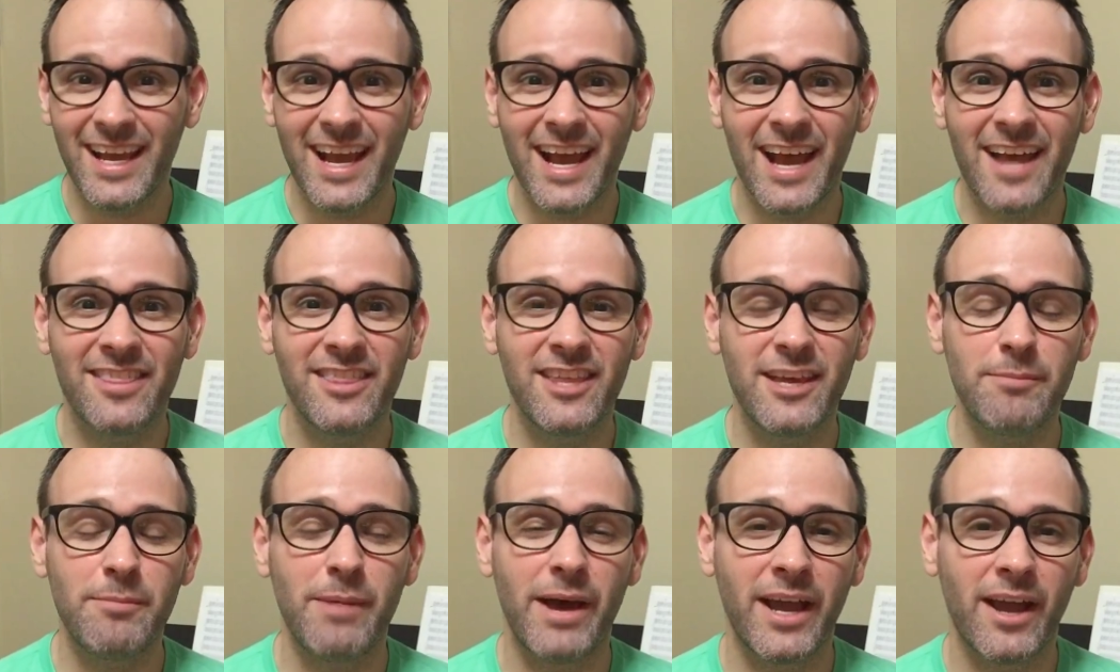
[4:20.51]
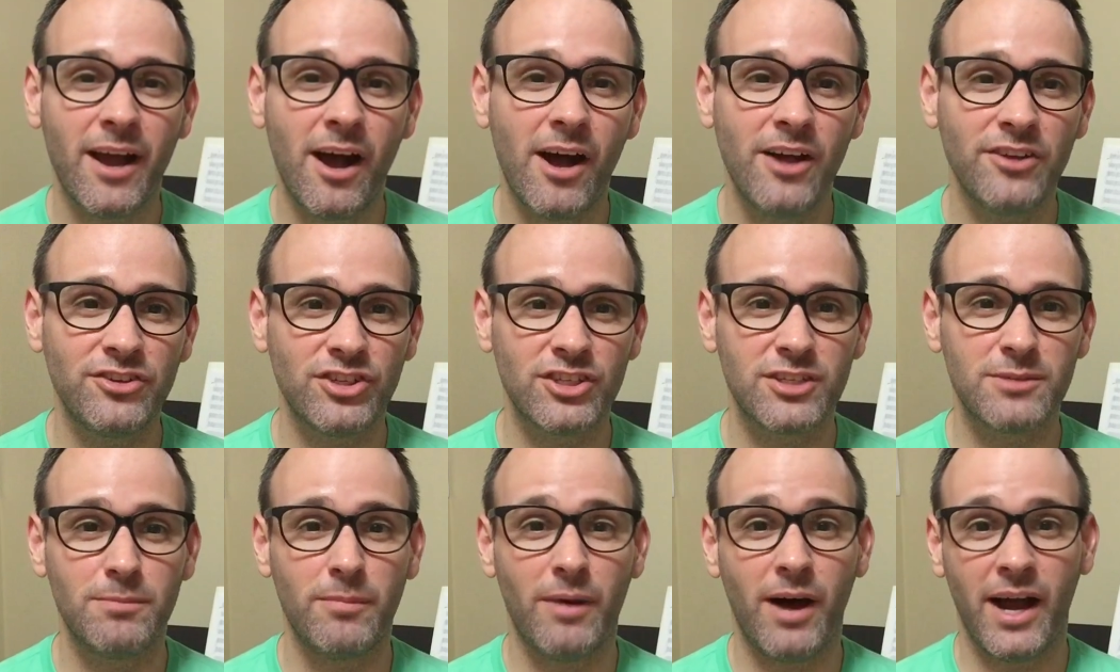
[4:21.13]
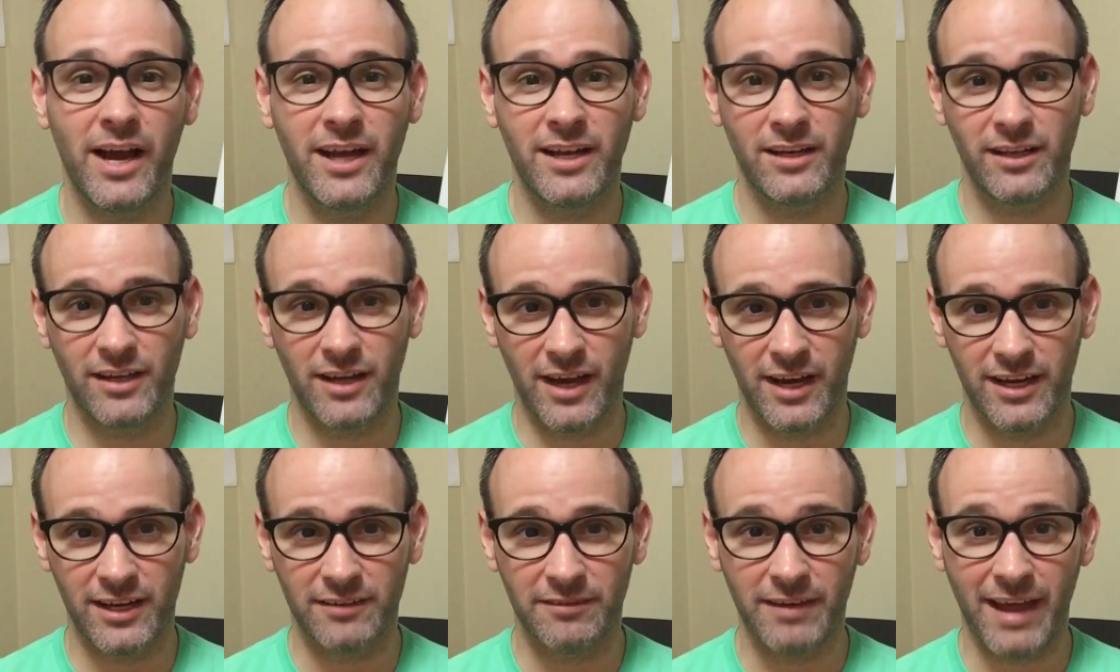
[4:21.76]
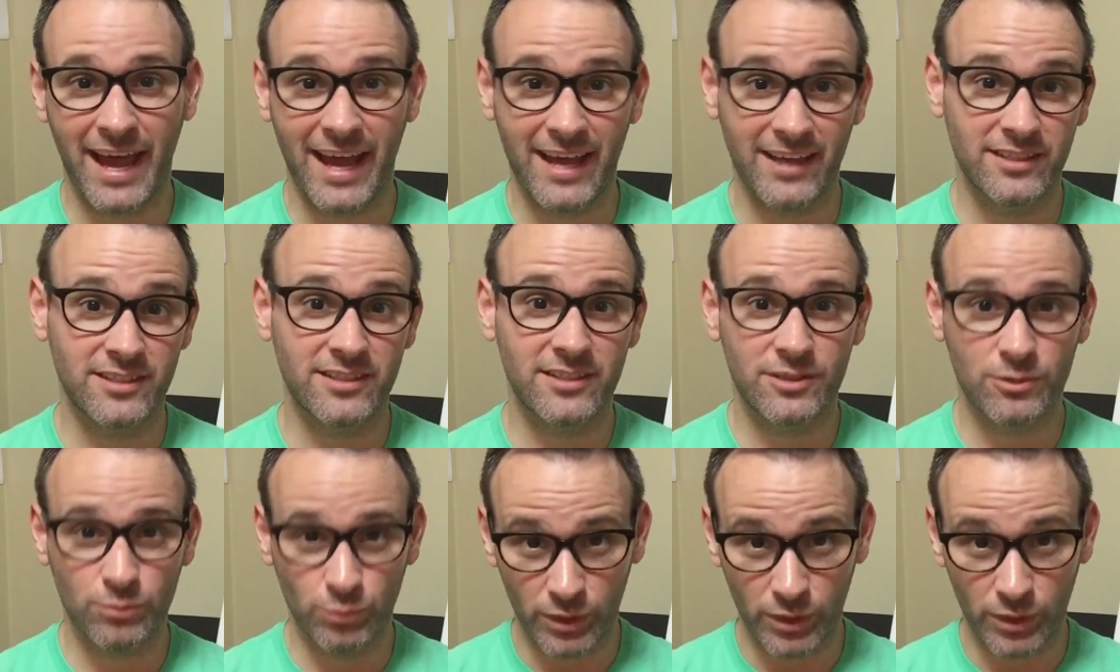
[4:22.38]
And then my conscious mind kind of asks,